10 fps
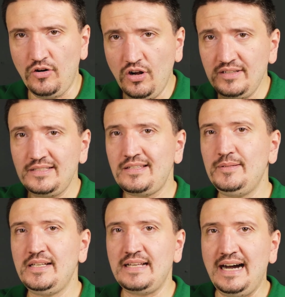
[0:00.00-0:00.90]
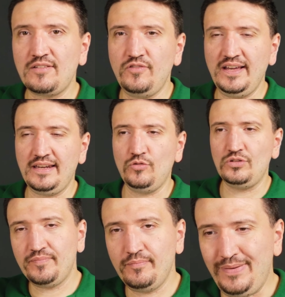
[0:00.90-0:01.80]
All these cameras are very
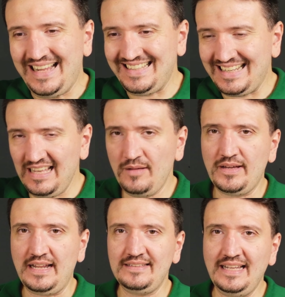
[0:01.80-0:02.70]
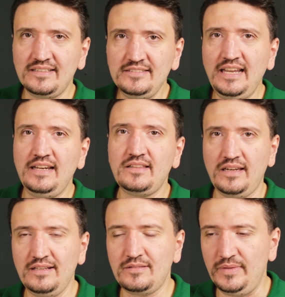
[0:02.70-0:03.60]
good, but the camera that really
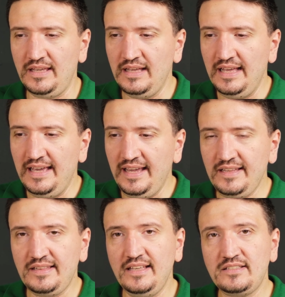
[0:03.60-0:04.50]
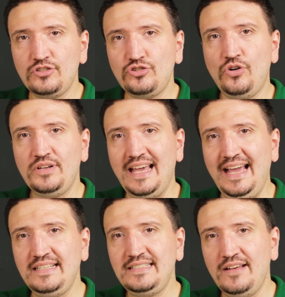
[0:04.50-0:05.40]
thrills me, it is Sony
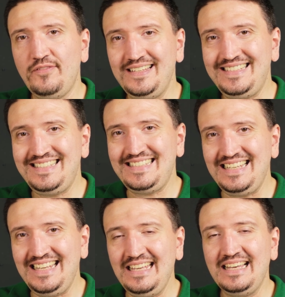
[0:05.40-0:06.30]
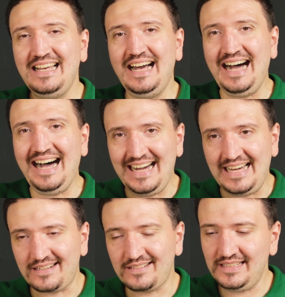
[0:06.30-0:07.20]
A7CR.